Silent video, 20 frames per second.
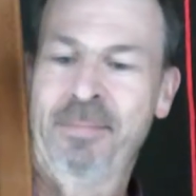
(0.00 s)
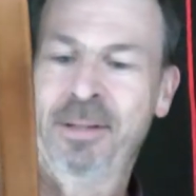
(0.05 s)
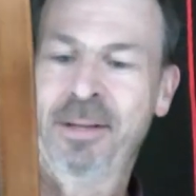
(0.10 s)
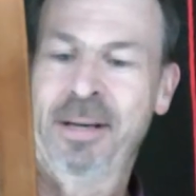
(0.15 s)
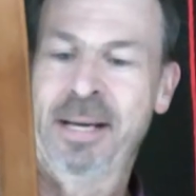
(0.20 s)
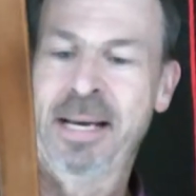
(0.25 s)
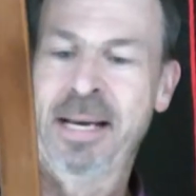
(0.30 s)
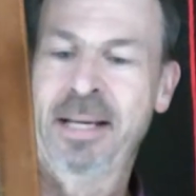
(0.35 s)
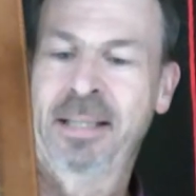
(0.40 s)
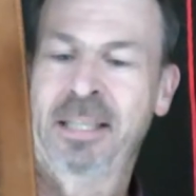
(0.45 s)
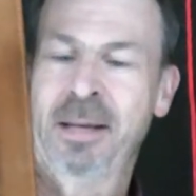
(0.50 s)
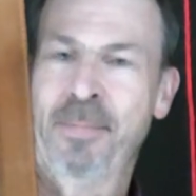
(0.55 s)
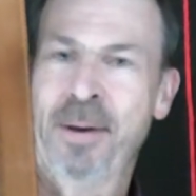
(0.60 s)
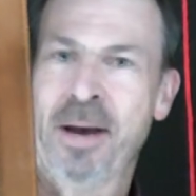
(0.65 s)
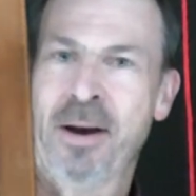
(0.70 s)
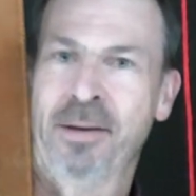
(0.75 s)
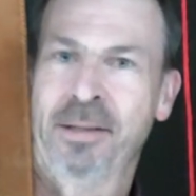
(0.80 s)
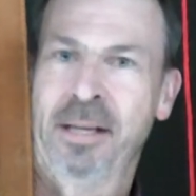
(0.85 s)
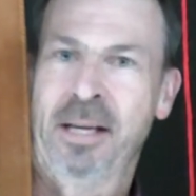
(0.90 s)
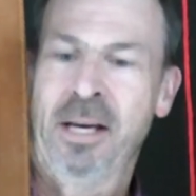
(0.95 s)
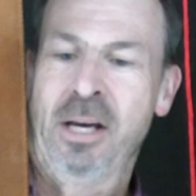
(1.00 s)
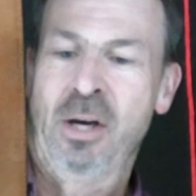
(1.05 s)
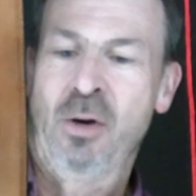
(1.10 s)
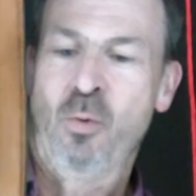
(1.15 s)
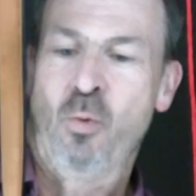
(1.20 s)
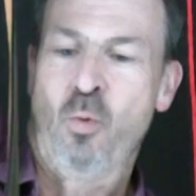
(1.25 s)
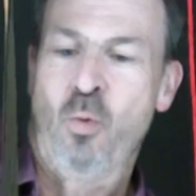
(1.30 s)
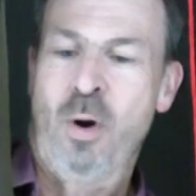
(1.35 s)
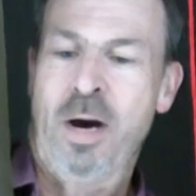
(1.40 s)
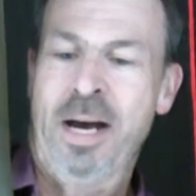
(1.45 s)
So here's the belt,
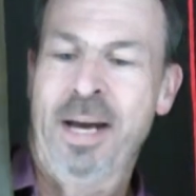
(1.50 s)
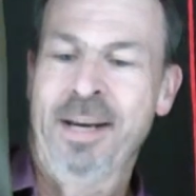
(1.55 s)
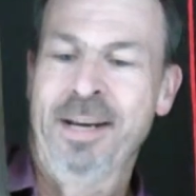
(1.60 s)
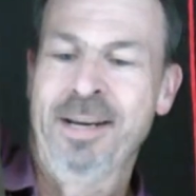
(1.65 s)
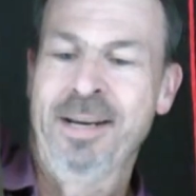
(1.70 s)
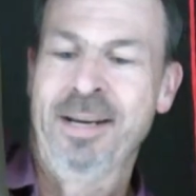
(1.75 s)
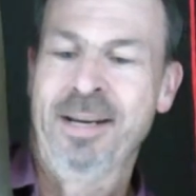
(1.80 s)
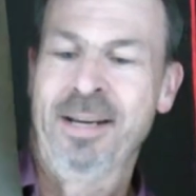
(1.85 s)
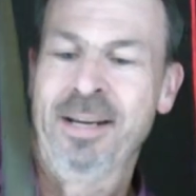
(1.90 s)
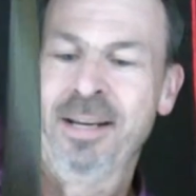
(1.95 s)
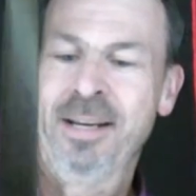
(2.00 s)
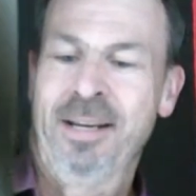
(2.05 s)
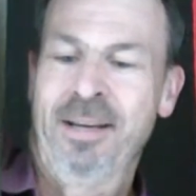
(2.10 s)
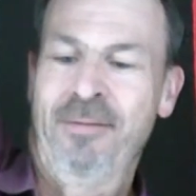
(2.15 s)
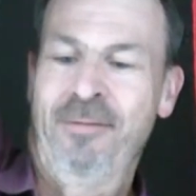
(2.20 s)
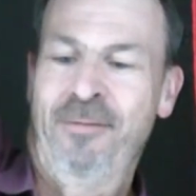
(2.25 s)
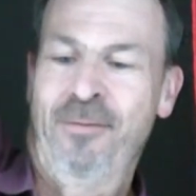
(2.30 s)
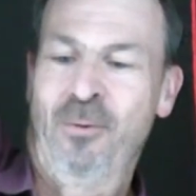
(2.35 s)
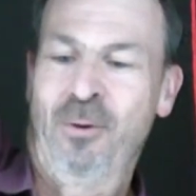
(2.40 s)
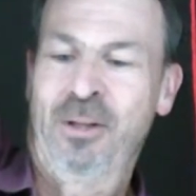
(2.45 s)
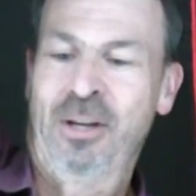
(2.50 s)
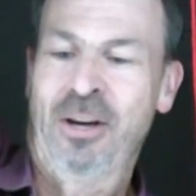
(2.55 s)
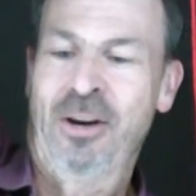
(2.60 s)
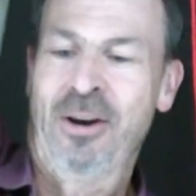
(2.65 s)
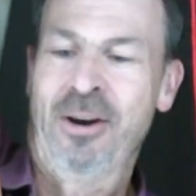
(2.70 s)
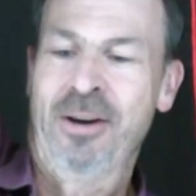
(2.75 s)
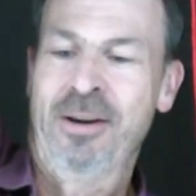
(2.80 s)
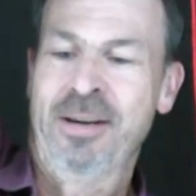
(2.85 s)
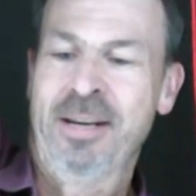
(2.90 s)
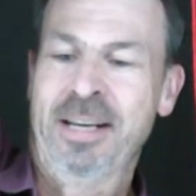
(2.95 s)
one full
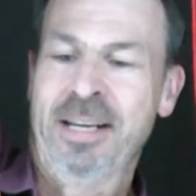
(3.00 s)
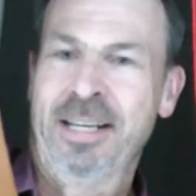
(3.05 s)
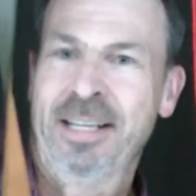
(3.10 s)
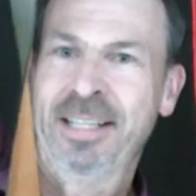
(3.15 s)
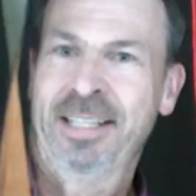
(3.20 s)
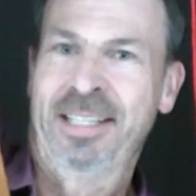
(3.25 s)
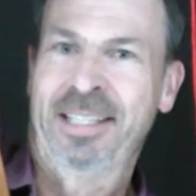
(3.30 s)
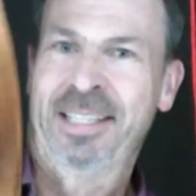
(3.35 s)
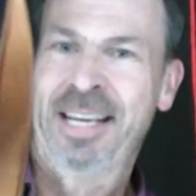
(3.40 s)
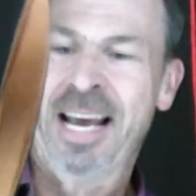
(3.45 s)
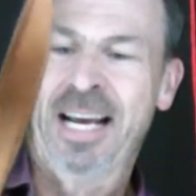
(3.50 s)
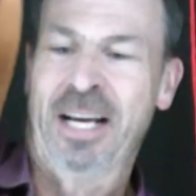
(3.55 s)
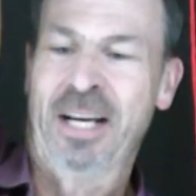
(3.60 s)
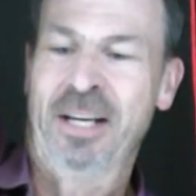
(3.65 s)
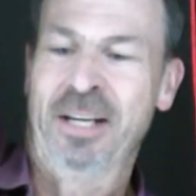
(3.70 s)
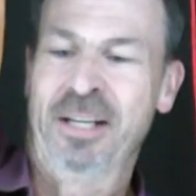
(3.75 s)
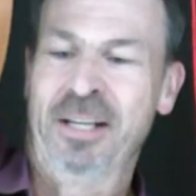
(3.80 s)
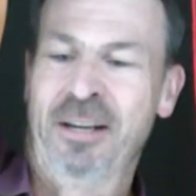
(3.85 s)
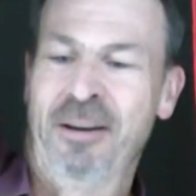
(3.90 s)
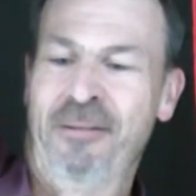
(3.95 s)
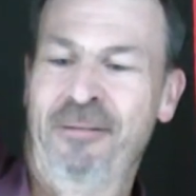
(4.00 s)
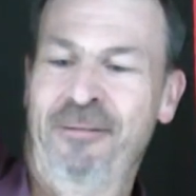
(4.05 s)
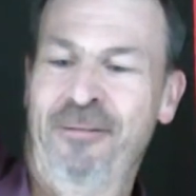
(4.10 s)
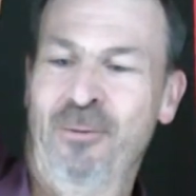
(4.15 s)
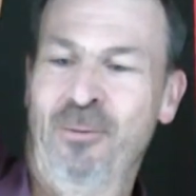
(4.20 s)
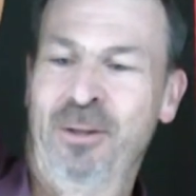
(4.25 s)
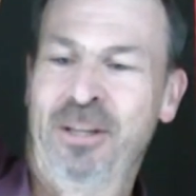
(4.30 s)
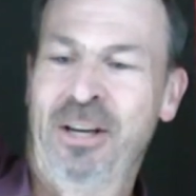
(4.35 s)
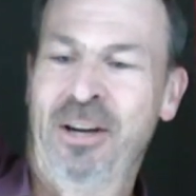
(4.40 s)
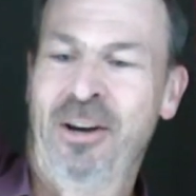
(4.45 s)
turn, second
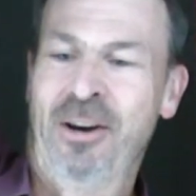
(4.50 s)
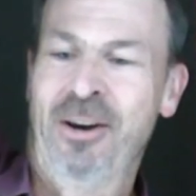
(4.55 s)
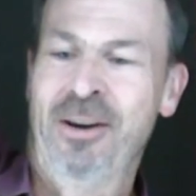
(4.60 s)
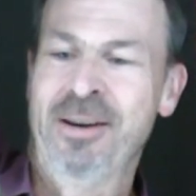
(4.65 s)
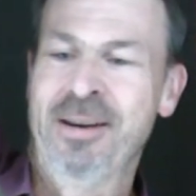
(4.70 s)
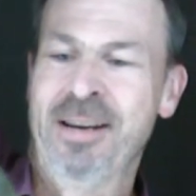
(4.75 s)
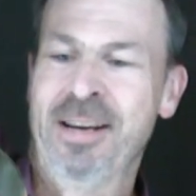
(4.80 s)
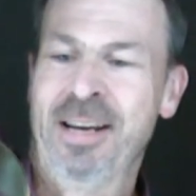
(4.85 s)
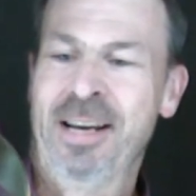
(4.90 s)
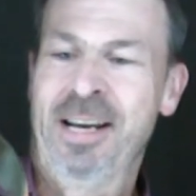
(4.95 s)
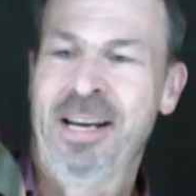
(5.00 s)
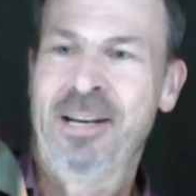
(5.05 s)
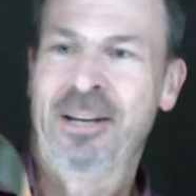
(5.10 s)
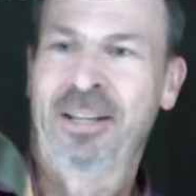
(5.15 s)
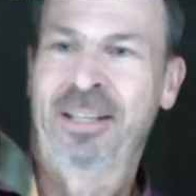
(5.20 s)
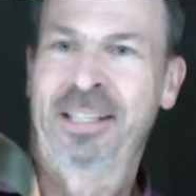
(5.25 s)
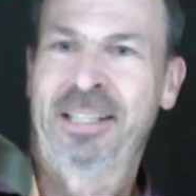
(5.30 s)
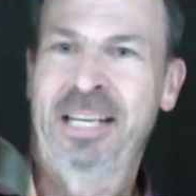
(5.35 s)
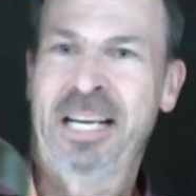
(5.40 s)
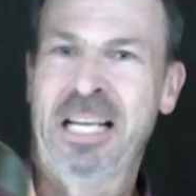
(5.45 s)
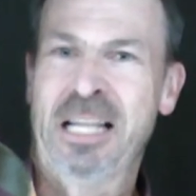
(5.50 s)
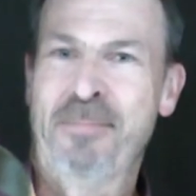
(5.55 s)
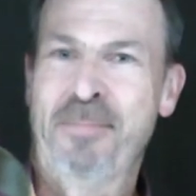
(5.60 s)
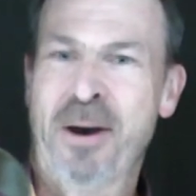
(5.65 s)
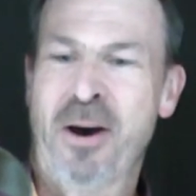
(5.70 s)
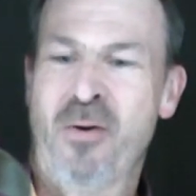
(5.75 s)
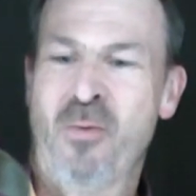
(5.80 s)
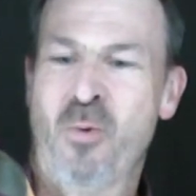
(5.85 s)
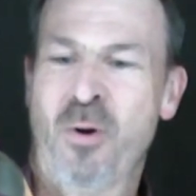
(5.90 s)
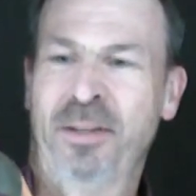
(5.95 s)
full turn. You can see the
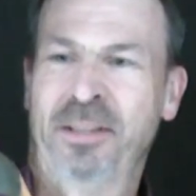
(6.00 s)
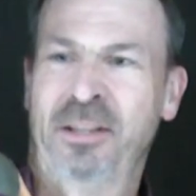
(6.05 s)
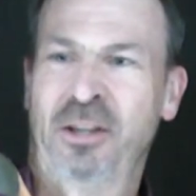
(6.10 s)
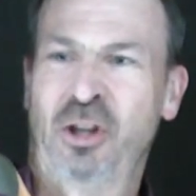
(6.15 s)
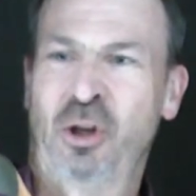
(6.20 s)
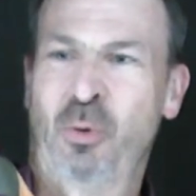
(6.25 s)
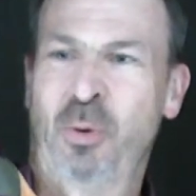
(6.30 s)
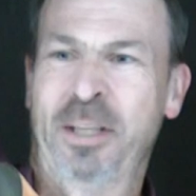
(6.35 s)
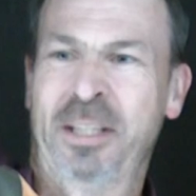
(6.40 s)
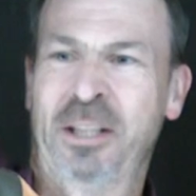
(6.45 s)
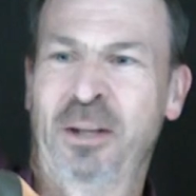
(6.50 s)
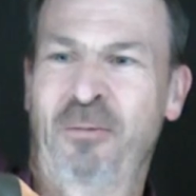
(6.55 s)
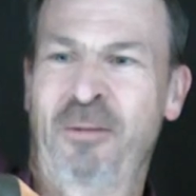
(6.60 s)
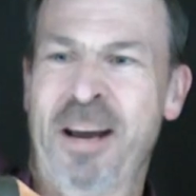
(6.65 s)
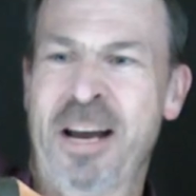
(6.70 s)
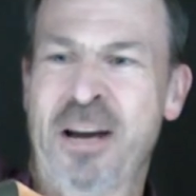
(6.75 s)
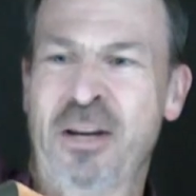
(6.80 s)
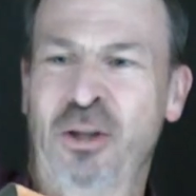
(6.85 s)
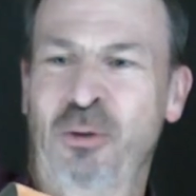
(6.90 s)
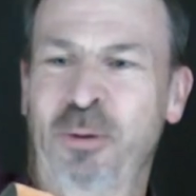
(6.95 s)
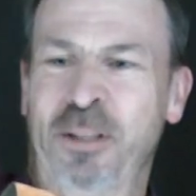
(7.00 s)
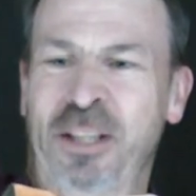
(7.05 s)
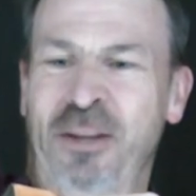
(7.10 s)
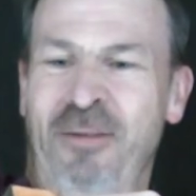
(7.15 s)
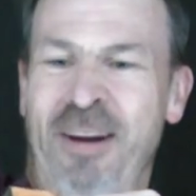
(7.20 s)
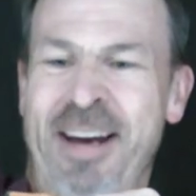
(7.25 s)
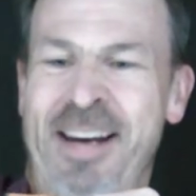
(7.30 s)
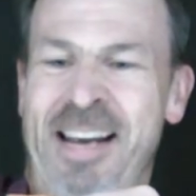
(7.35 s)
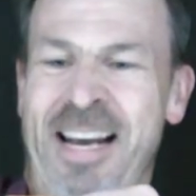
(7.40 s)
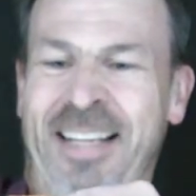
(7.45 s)
belt wants to twist around
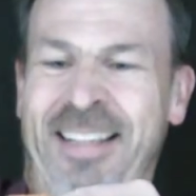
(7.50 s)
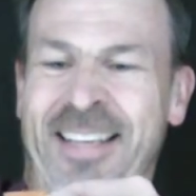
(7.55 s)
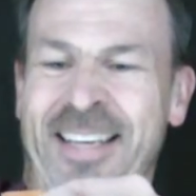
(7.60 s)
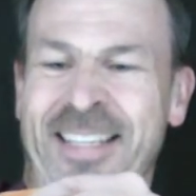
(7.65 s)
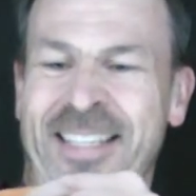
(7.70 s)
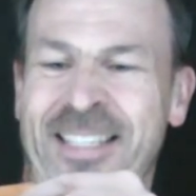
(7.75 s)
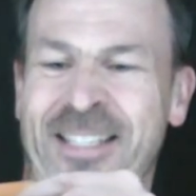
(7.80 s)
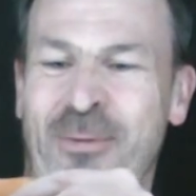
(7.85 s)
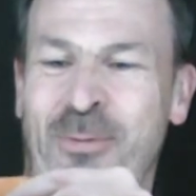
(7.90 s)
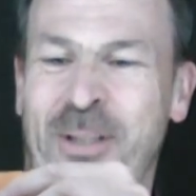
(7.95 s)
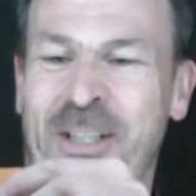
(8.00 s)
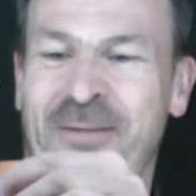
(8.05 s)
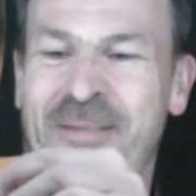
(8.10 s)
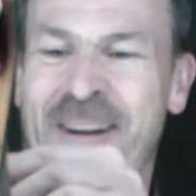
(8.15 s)
like this, twist